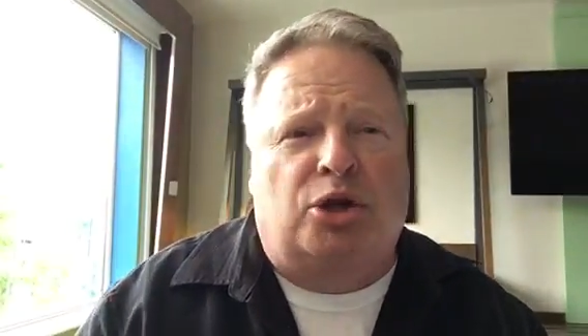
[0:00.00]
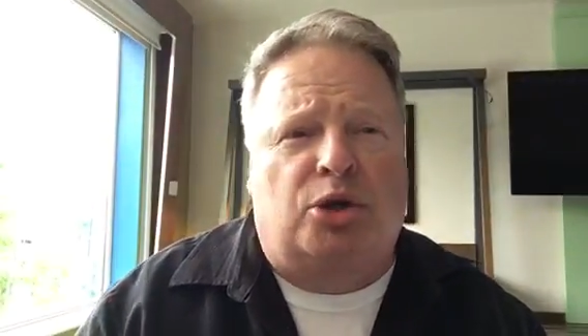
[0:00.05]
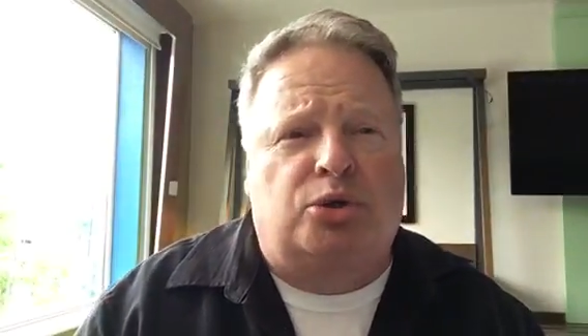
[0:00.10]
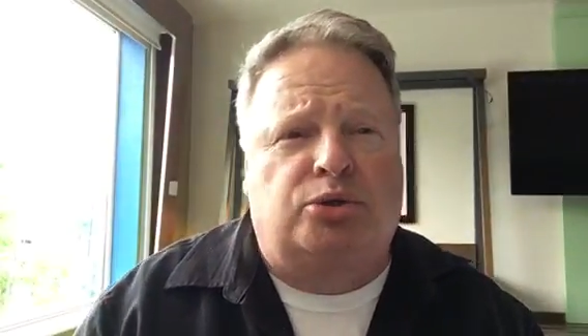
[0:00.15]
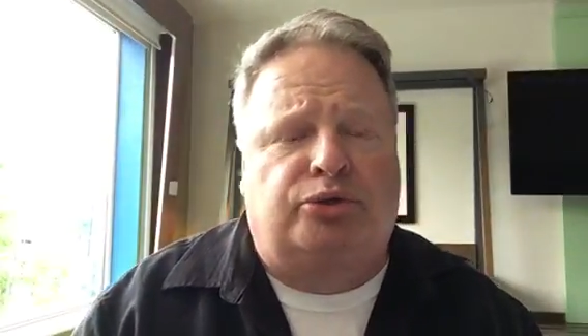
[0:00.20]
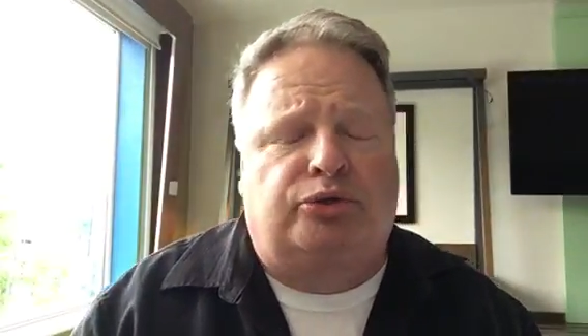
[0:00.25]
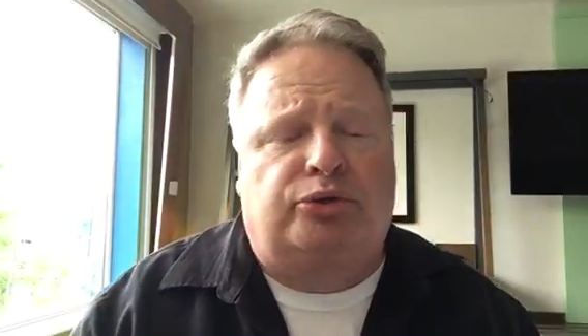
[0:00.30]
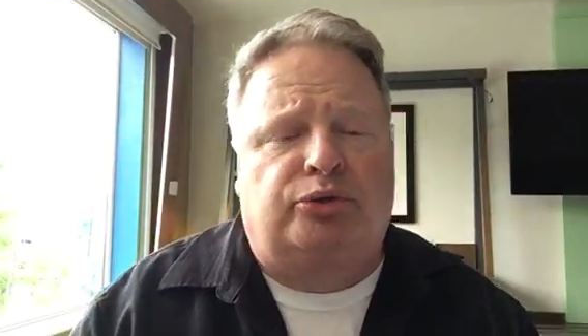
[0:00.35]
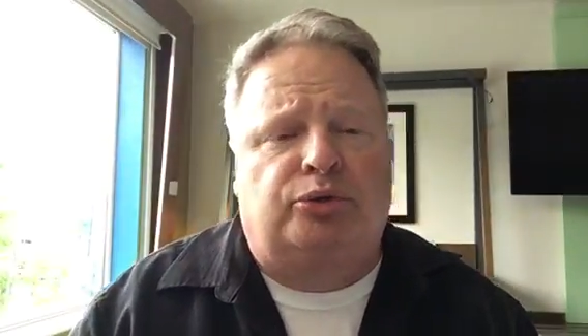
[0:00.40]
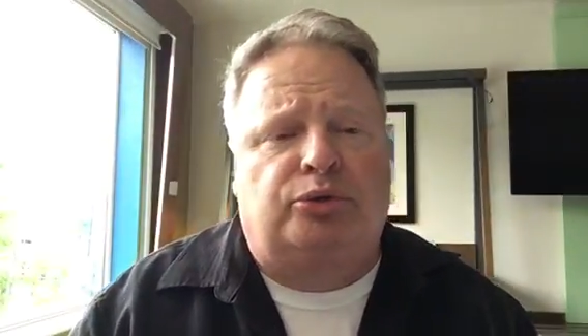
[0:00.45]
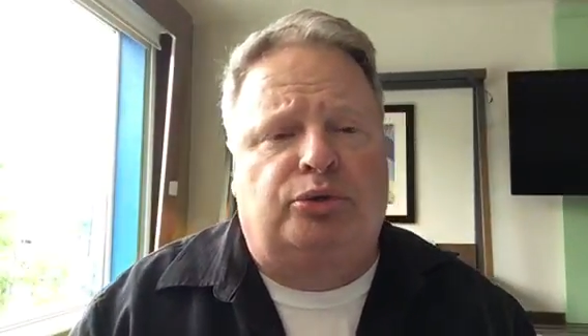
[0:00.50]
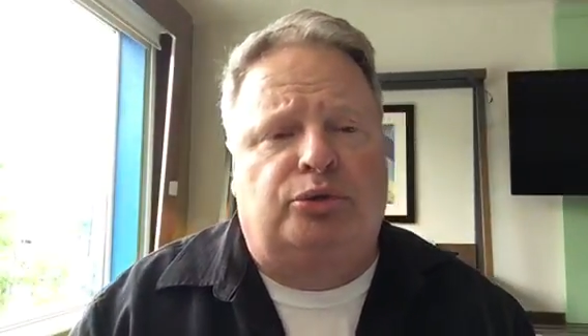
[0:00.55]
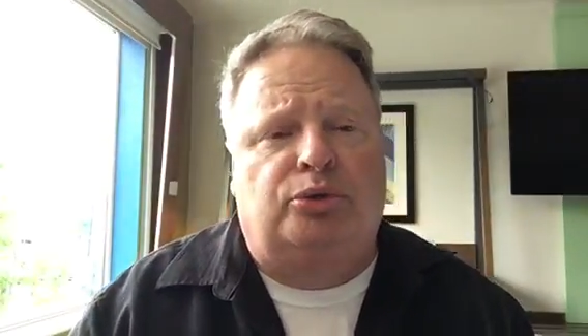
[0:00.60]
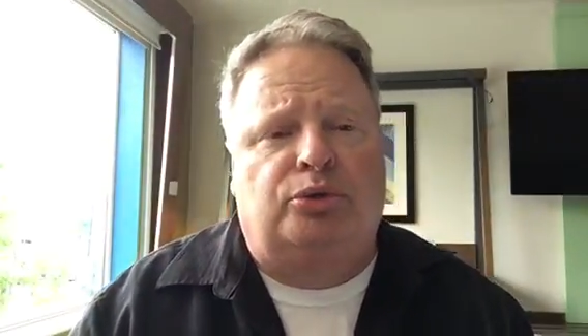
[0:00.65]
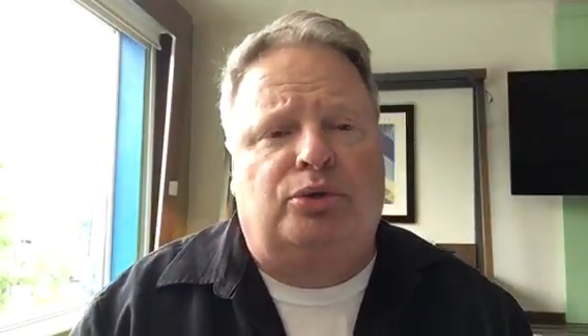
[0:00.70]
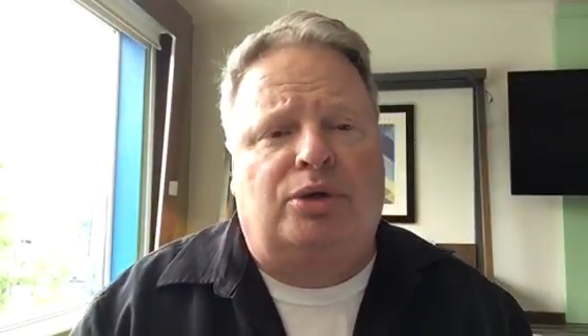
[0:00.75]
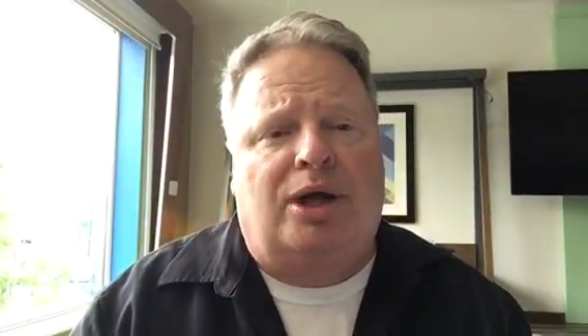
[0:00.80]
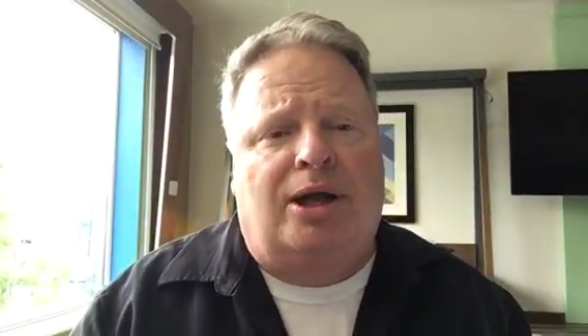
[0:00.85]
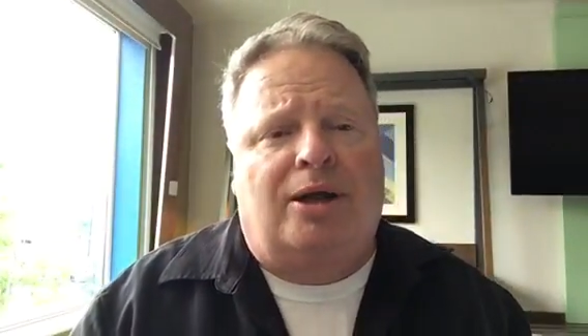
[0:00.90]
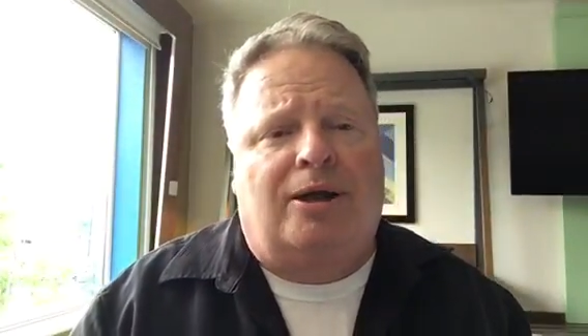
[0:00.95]
go
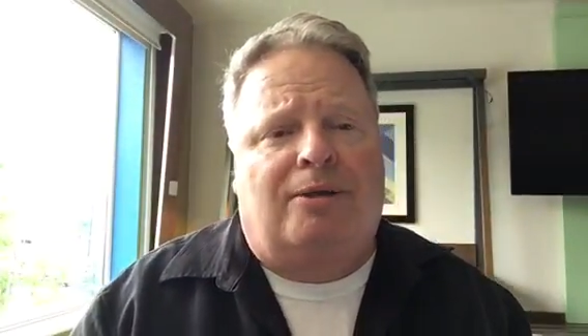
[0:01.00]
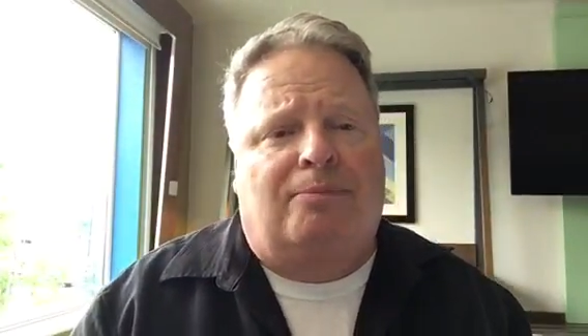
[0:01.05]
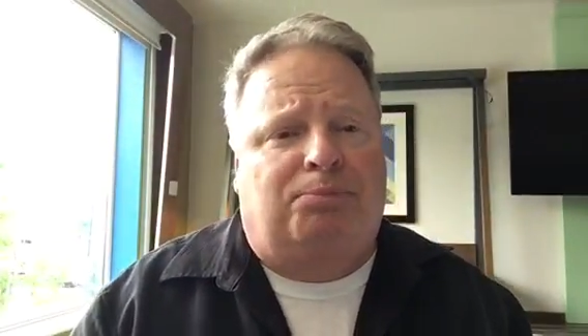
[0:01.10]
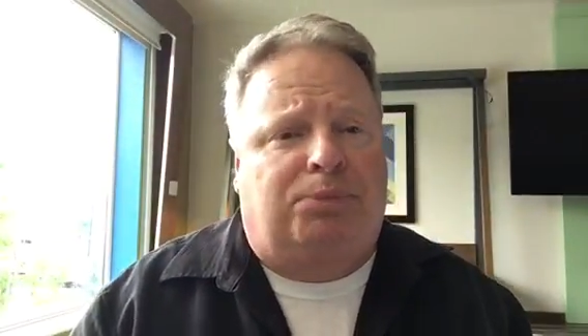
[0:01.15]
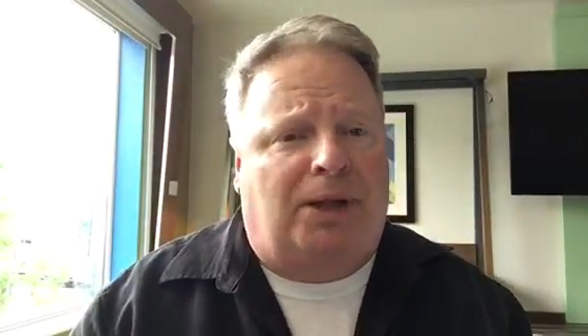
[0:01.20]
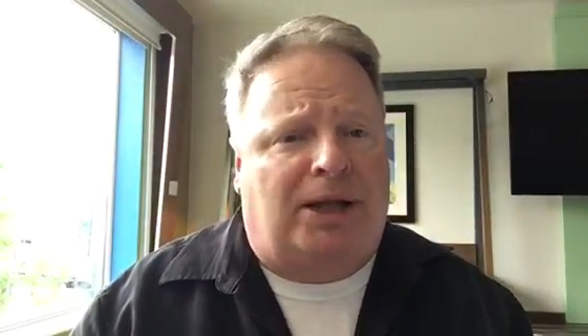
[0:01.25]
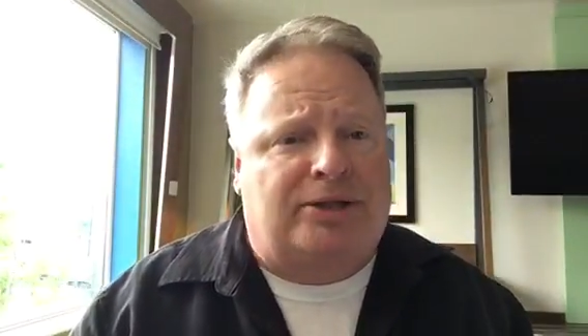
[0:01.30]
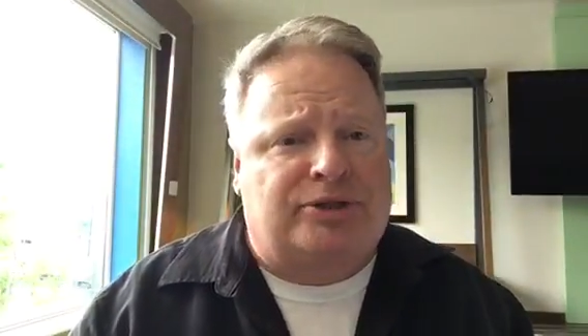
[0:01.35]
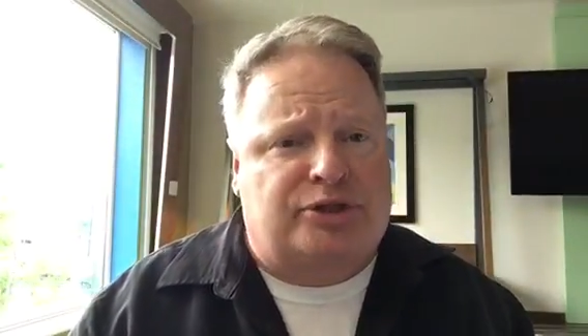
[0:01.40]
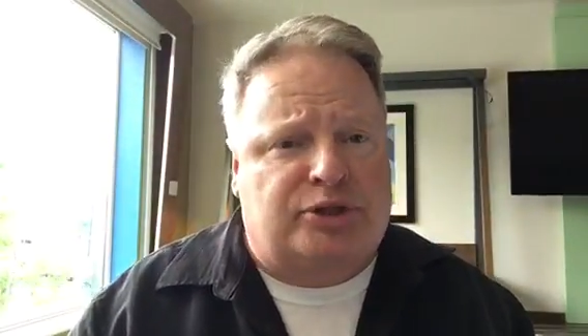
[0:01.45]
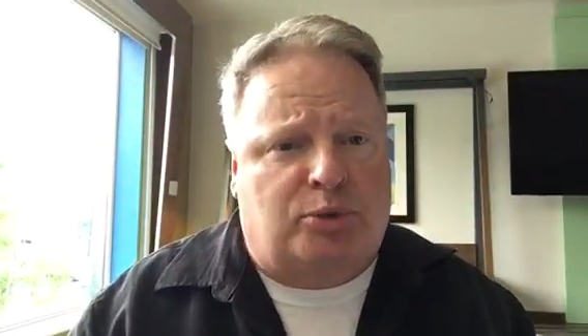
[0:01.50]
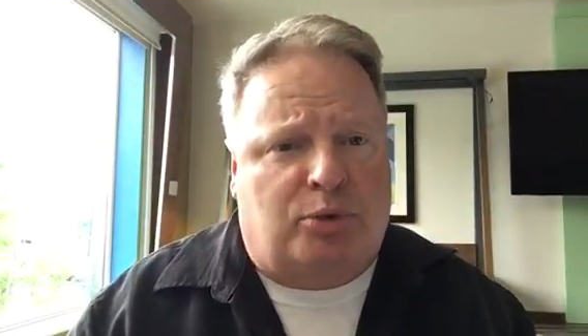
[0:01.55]
to Blydyn